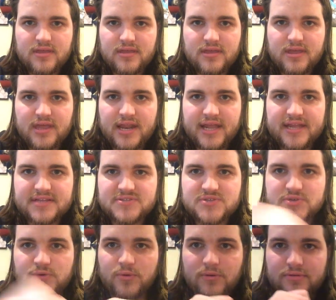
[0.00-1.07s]
I can
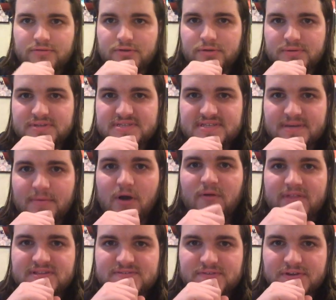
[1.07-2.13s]
scroll through and see them. Oh,
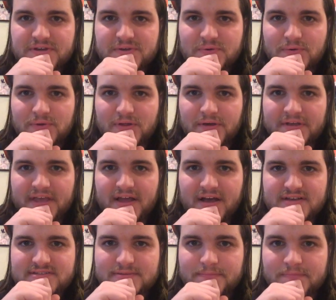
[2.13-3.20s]
that's very cool. Okay,
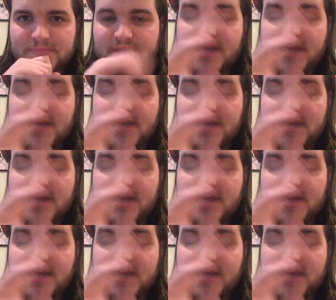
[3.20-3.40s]
awesome.